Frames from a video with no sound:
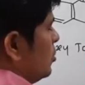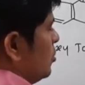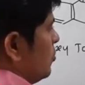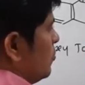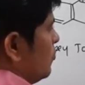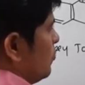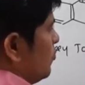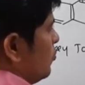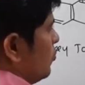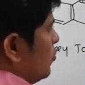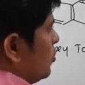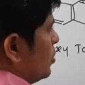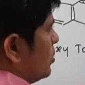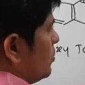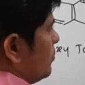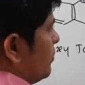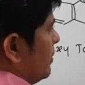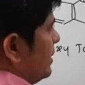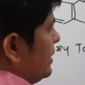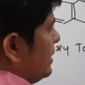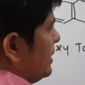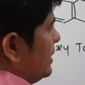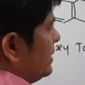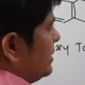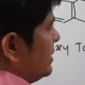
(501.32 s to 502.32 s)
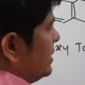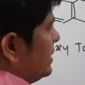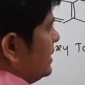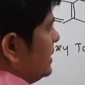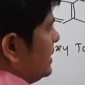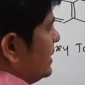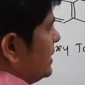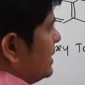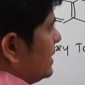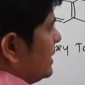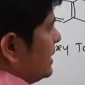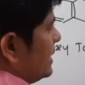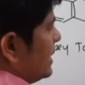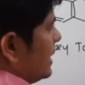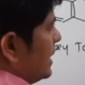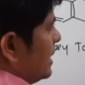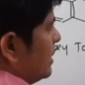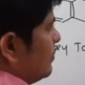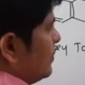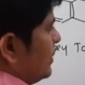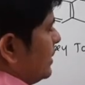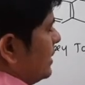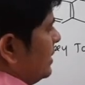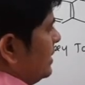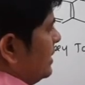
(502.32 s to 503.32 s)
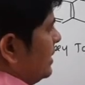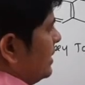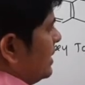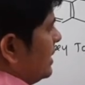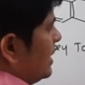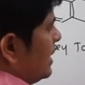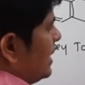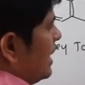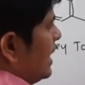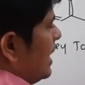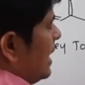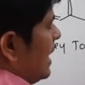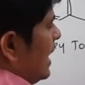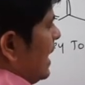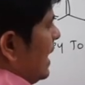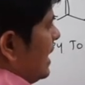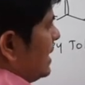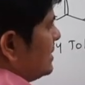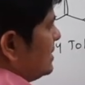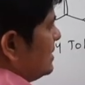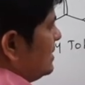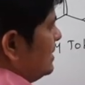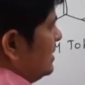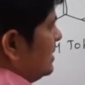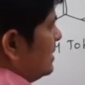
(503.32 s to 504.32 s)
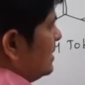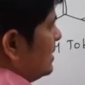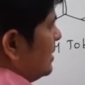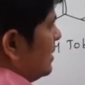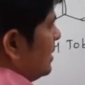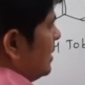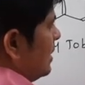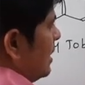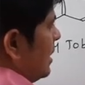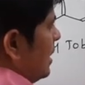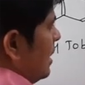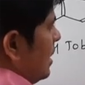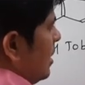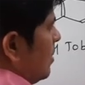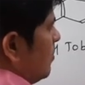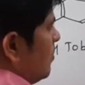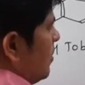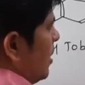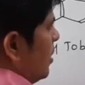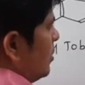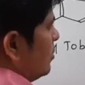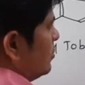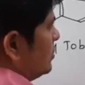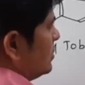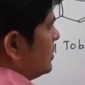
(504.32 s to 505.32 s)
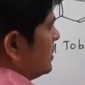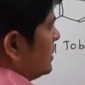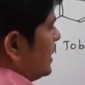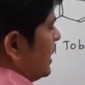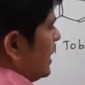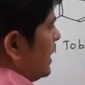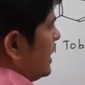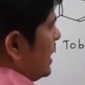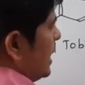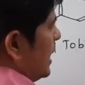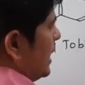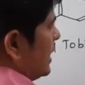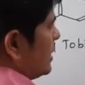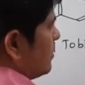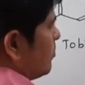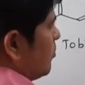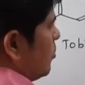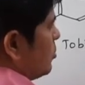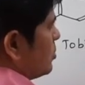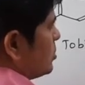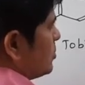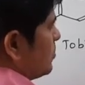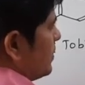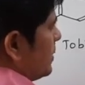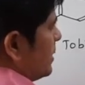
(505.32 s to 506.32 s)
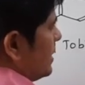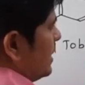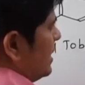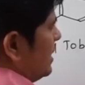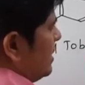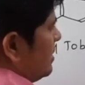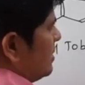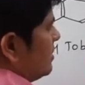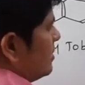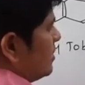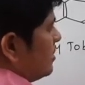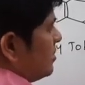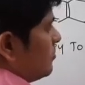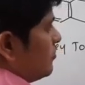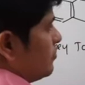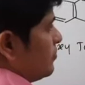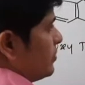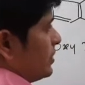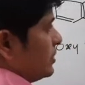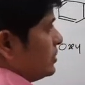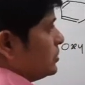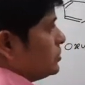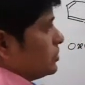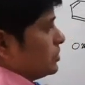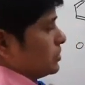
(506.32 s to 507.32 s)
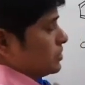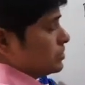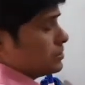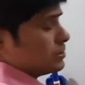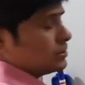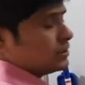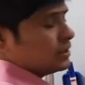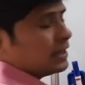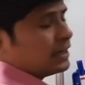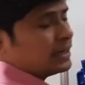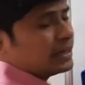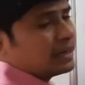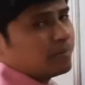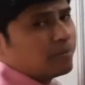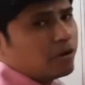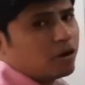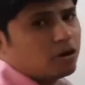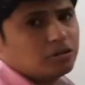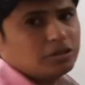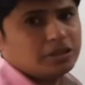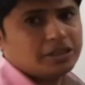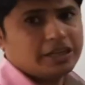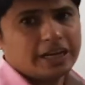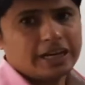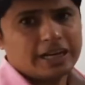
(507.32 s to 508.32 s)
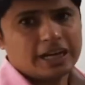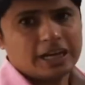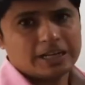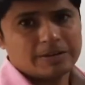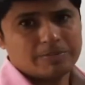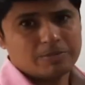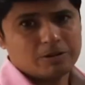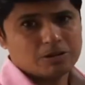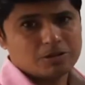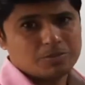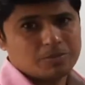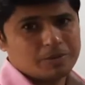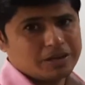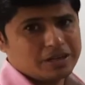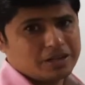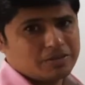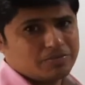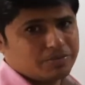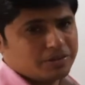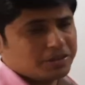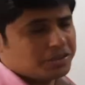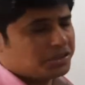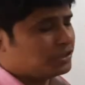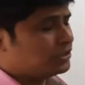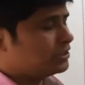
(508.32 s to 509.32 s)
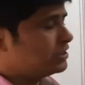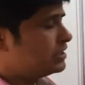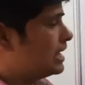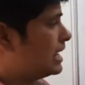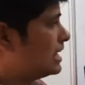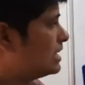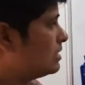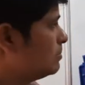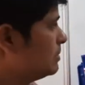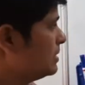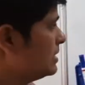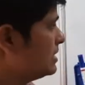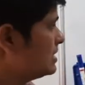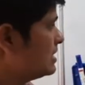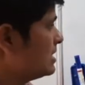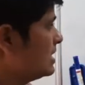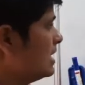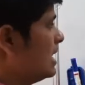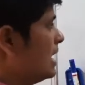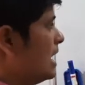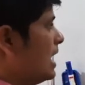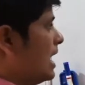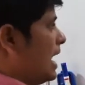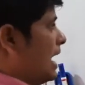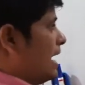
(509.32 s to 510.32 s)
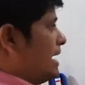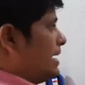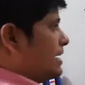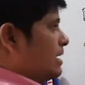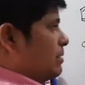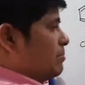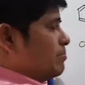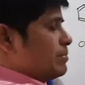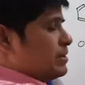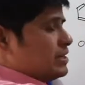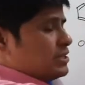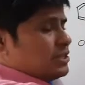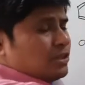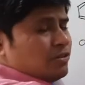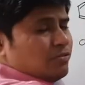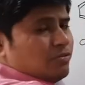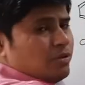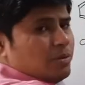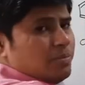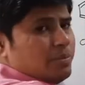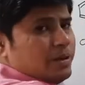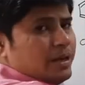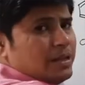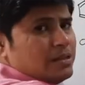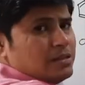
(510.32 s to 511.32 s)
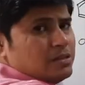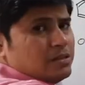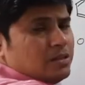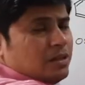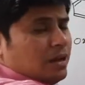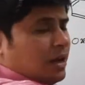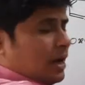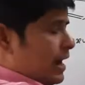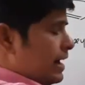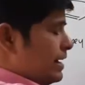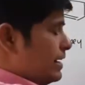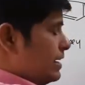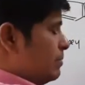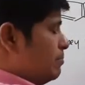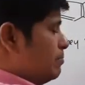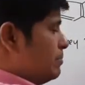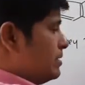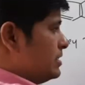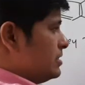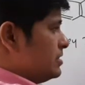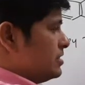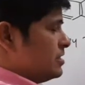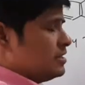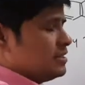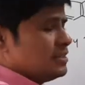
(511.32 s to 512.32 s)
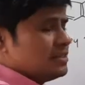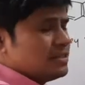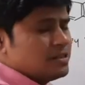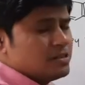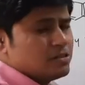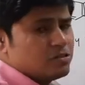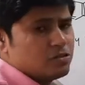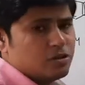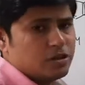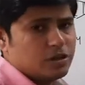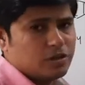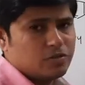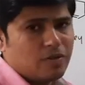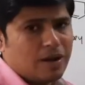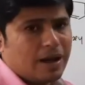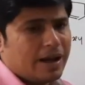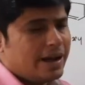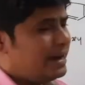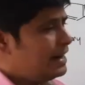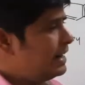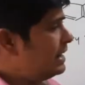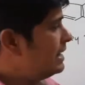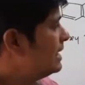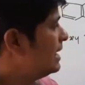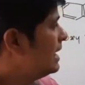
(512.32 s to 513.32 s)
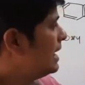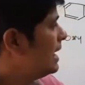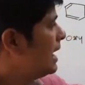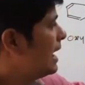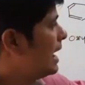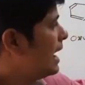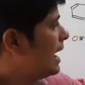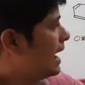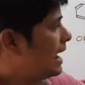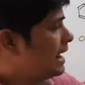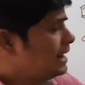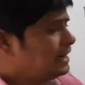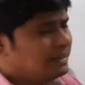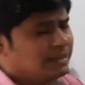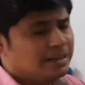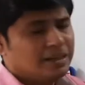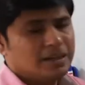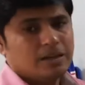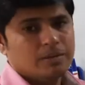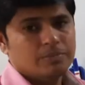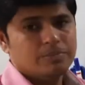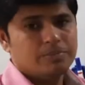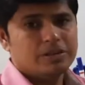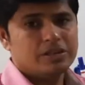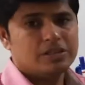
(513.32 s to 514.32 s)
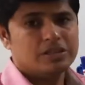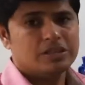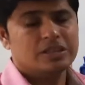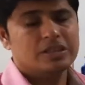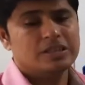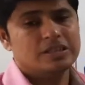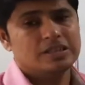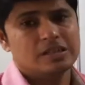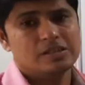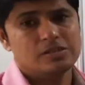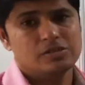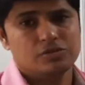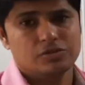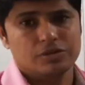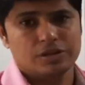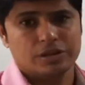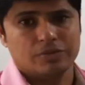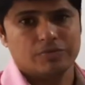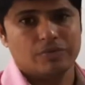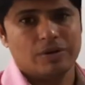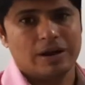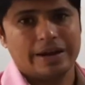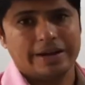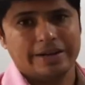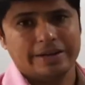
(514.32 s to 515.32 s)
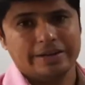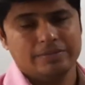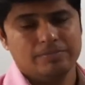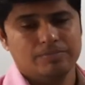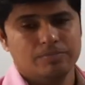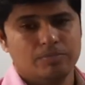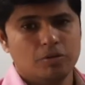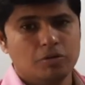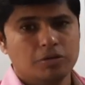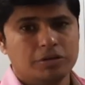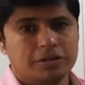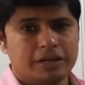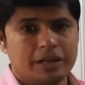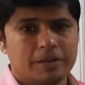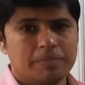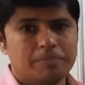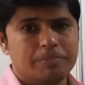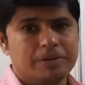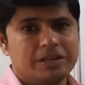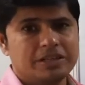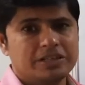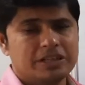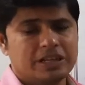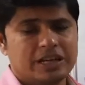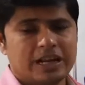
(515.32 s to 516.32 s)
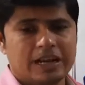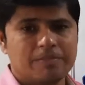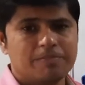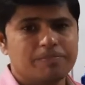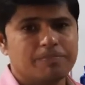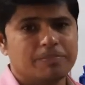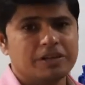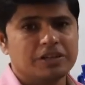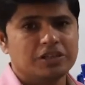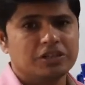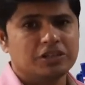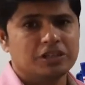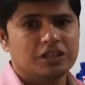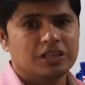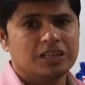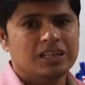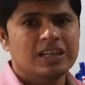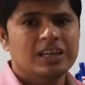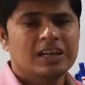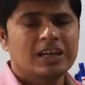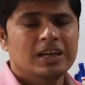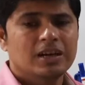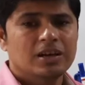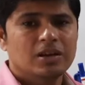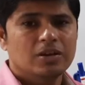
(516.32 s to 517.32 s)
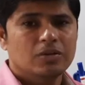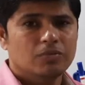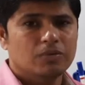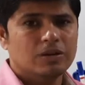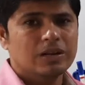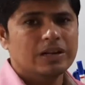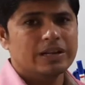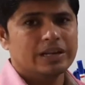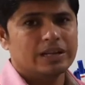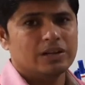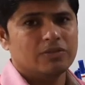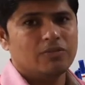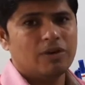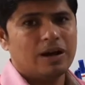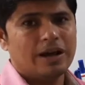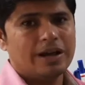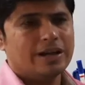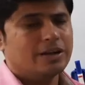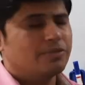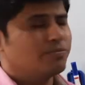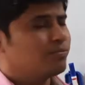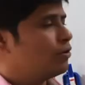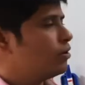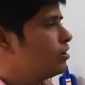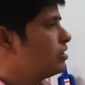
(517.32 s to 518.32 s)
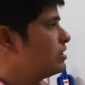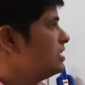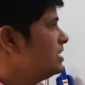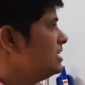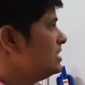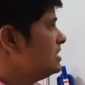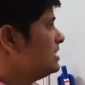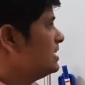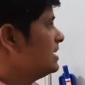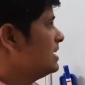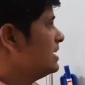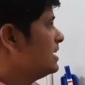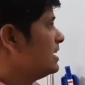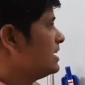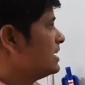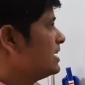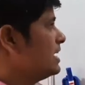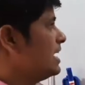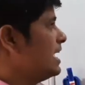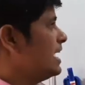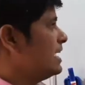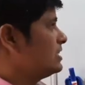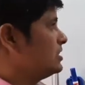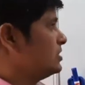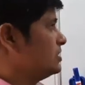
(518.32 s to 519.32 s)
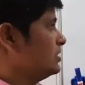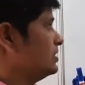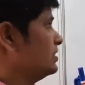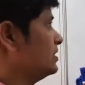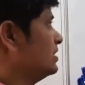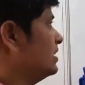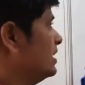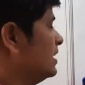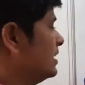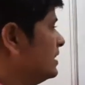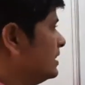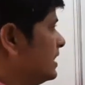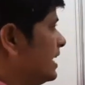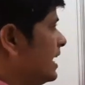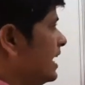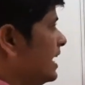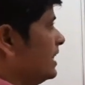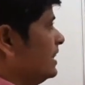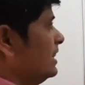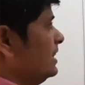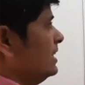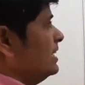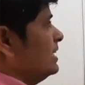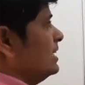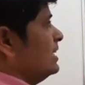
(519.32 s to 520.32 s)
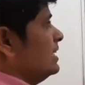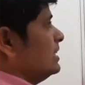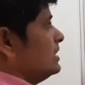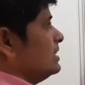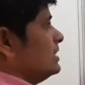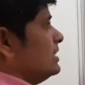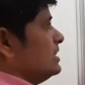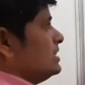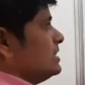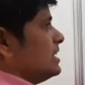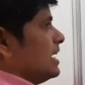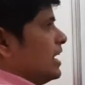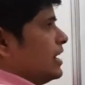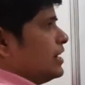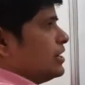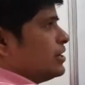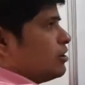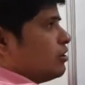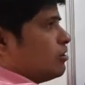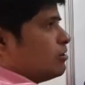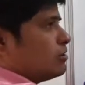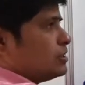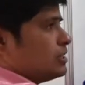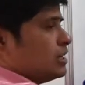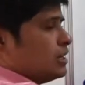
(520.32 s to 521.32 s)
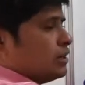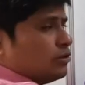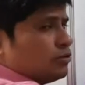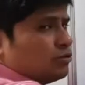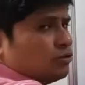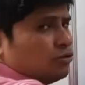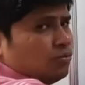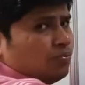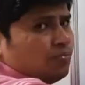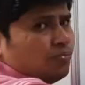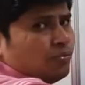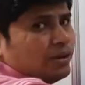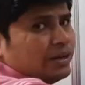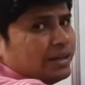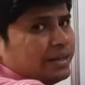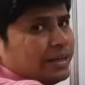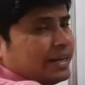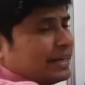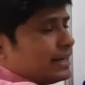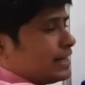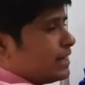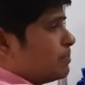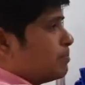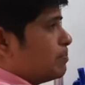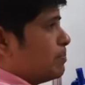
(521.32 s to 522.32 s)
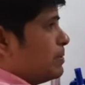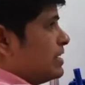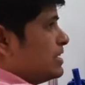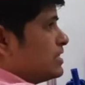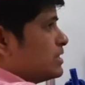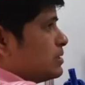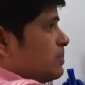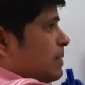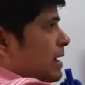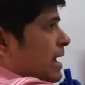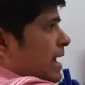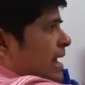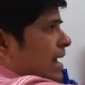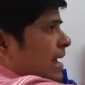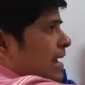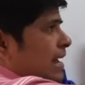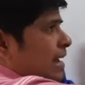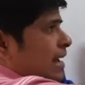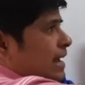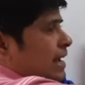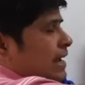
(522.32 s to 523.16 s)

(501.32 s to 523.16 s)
423 degree Kelvin and about 10 atmospheric pressure. That means high temperature is also required and pressure is also required. Both temperature and pressure will required for this reaction. Then this hydroxyl group will get replaced by